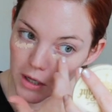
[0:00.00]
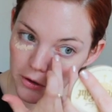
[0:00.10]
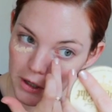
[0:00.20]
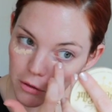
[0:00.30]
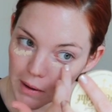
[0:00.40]

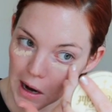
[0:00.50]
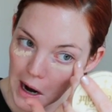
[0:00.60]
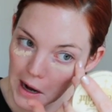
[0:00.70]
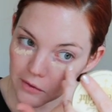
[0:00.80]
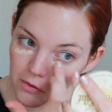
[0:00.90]
underneath my
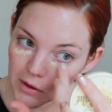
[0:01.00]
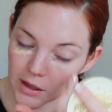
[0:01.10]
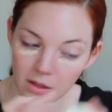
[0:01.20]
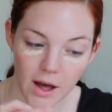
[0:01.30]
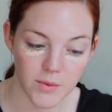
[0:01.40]
eyes,
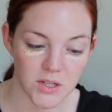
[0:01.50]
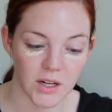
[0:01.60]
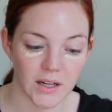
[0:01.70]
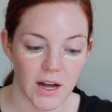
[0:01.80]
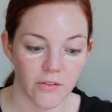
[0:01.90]
thinking that was
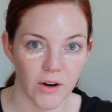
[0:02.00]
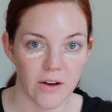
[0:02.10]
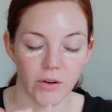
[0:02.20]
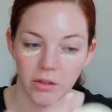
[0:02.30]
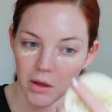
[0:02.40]
gonna cover
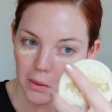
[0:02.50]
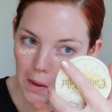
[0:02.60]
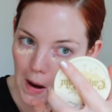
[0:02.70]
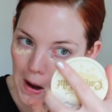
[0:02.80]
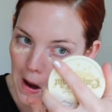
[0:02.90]
everything,
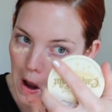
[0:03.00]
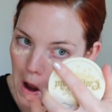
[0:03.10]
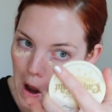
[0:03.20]
right?